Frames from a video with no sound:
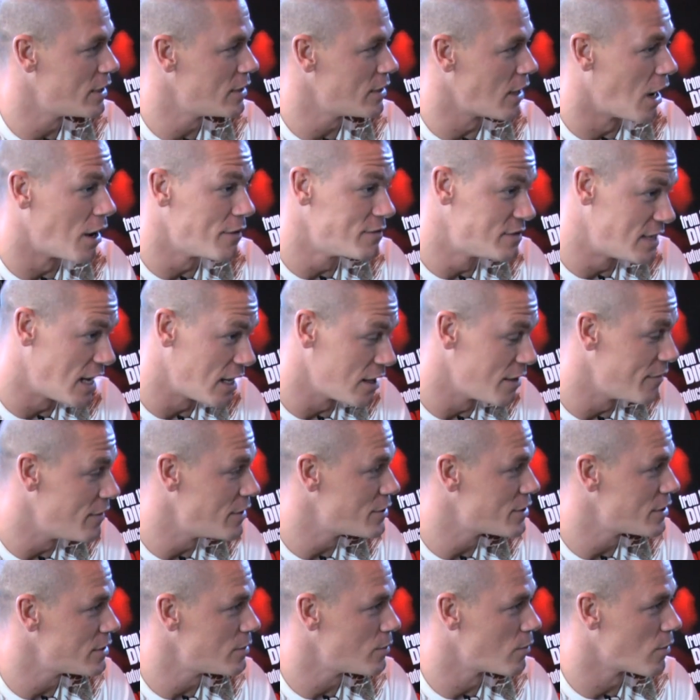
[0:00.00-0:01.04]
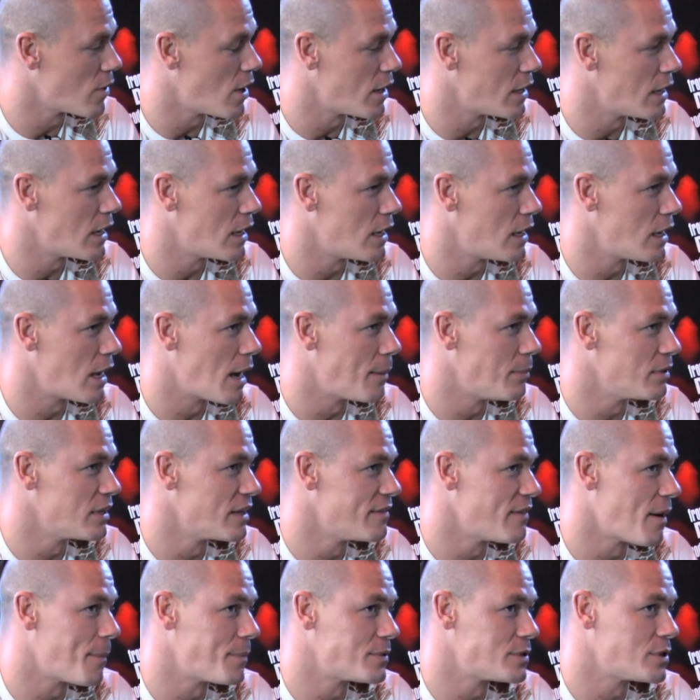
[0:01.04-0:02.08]
of television. We're on, I
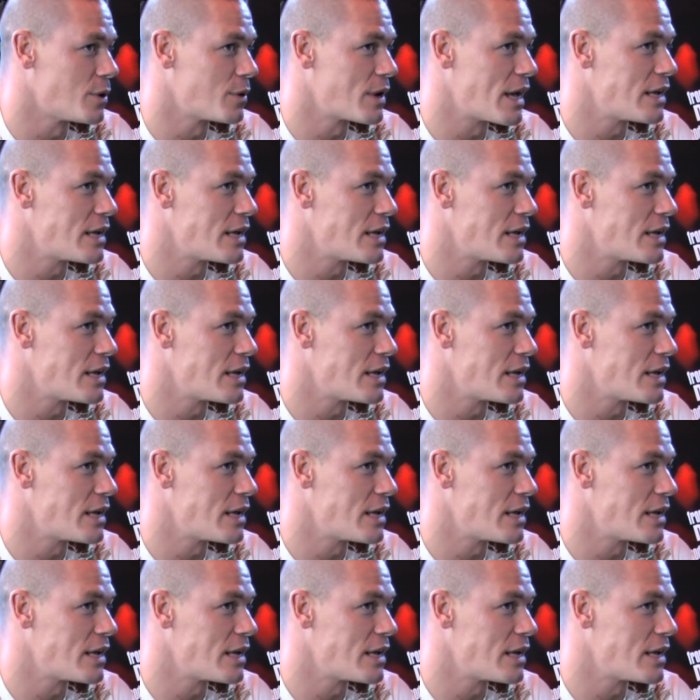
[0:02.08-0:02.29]
believe, episode